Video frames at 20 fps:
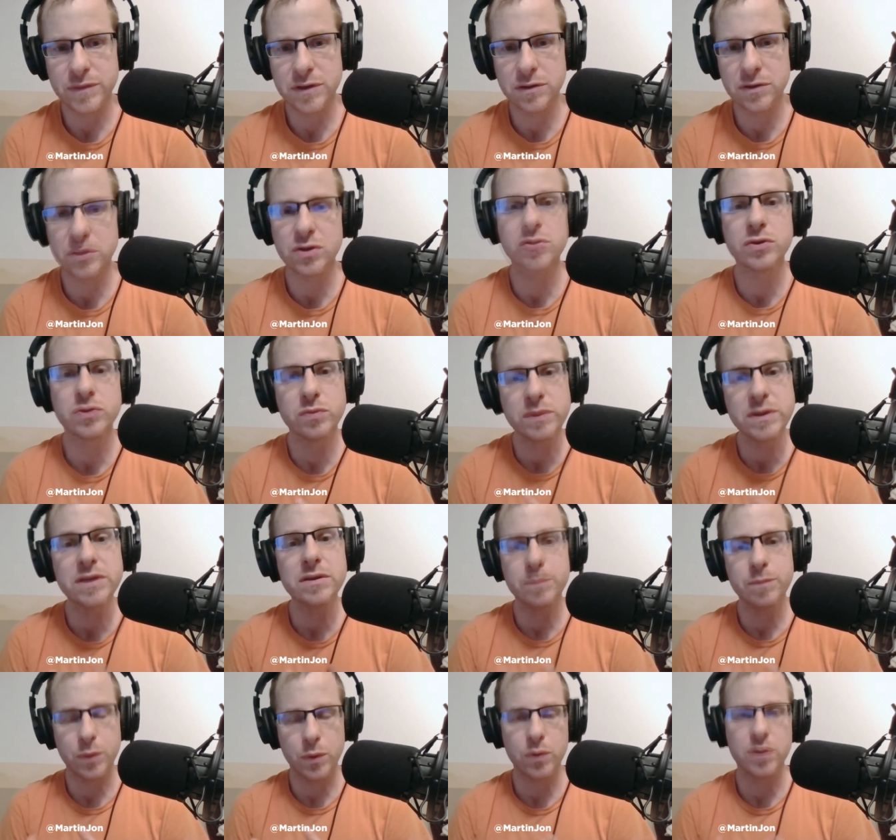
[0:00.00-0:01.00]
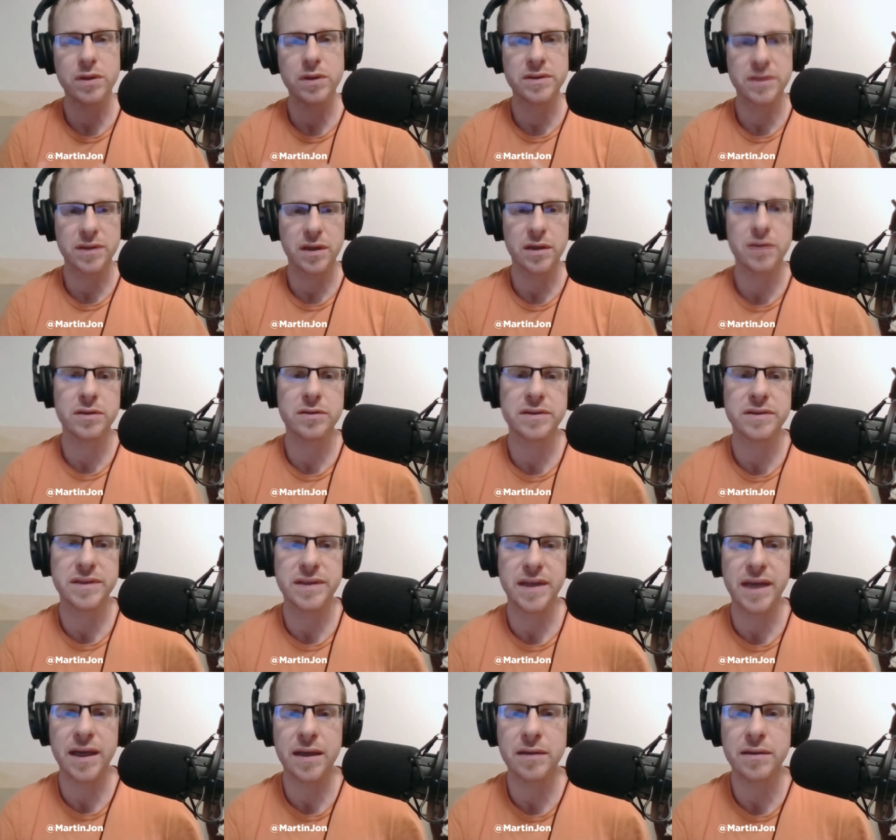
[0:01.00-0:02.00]
And so it's real important to
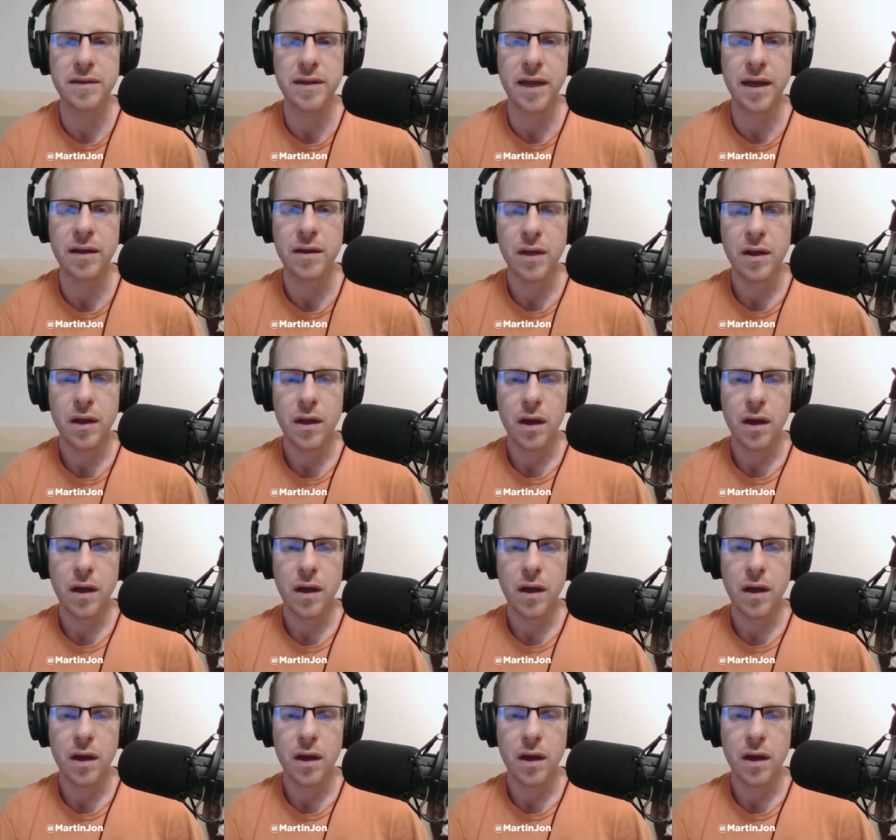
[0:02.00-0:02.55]
understand that